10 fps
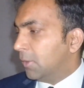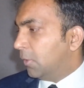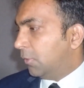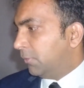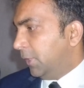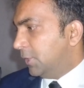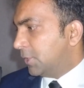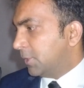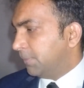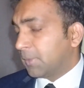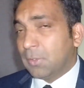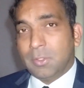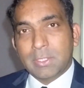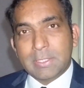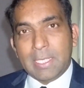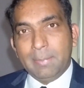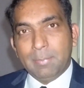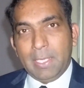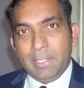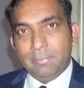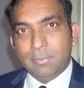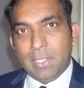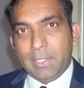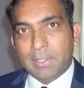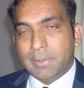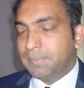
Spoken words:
of each, or the timeline if you like.